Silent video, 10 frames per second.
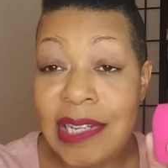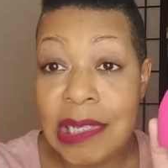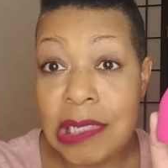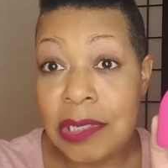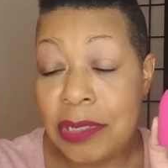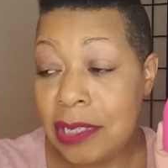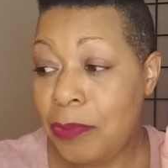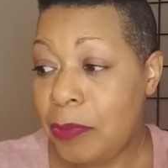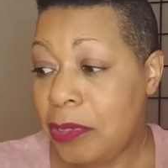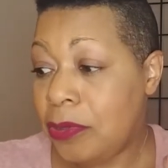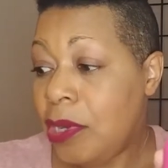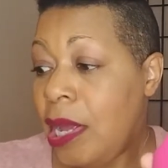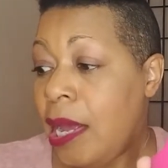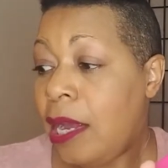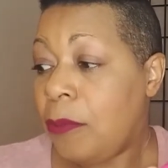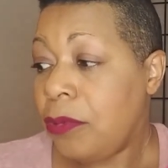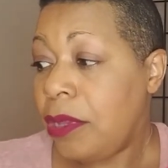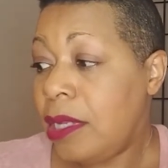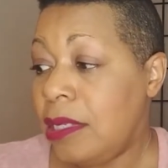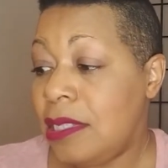is so temperamental, I will
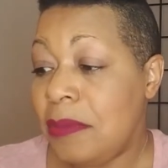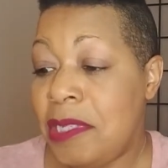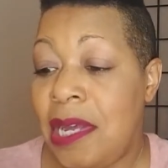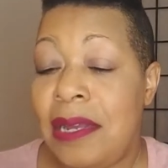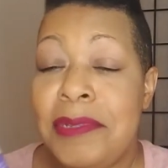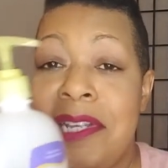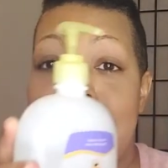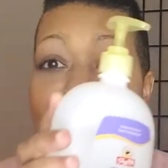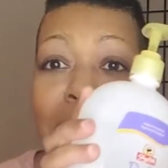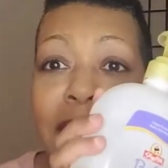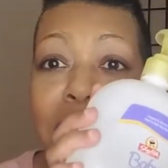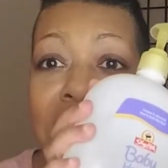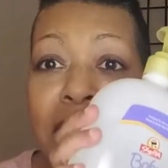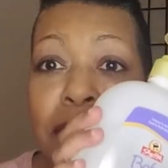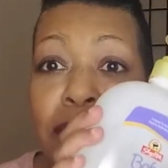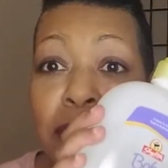then sometimes take my baby shampoo,